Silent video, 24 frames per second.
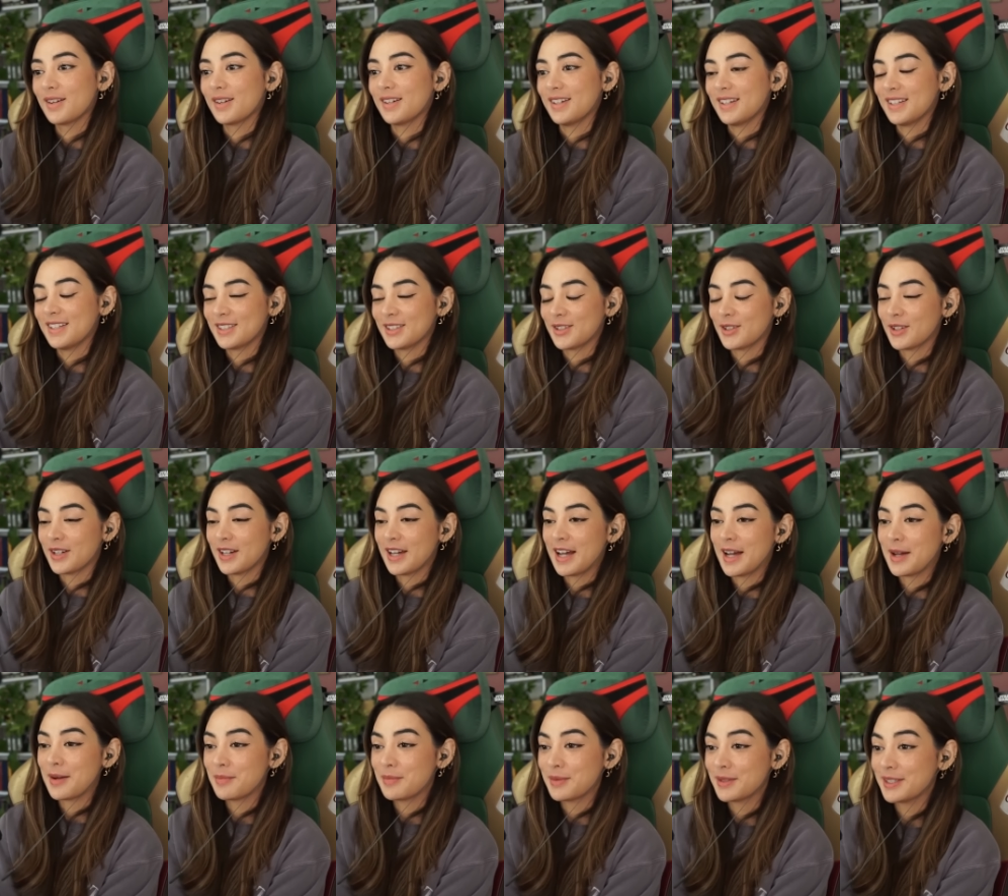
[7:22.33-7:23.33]
Is it gonna
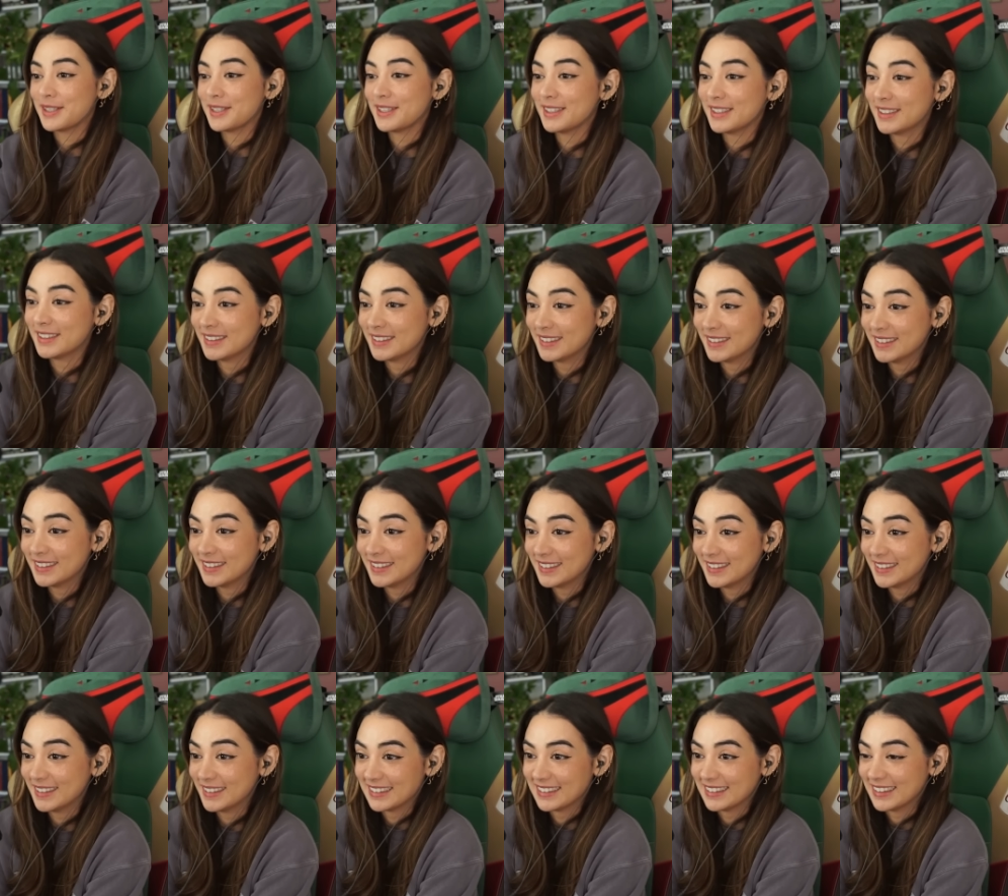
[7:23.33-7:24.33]

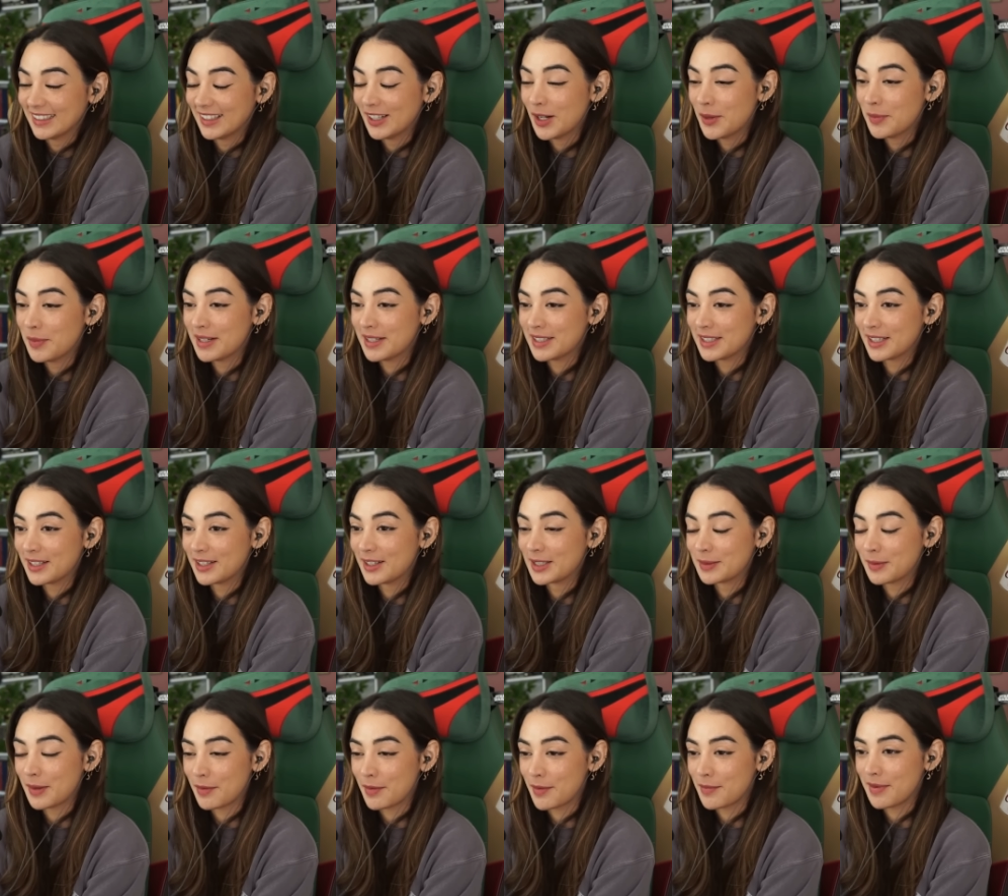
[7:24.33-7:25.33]
happen? I hope it
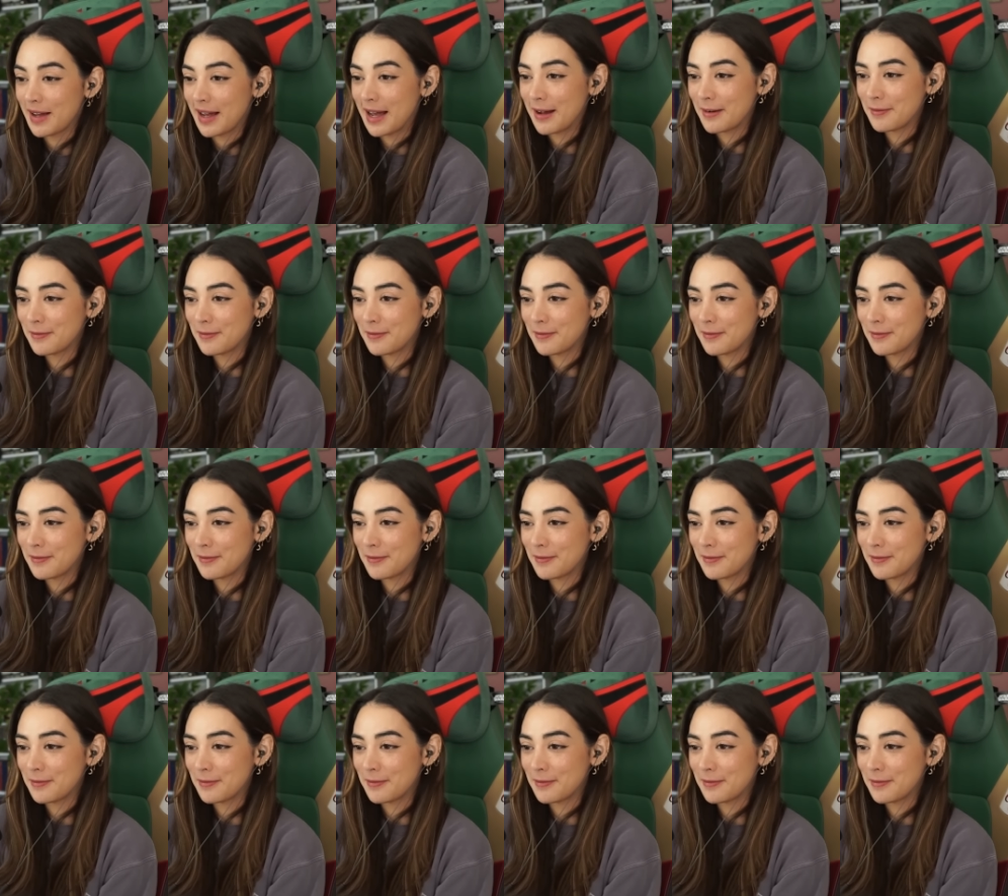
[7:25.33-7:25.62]
does, I have a bad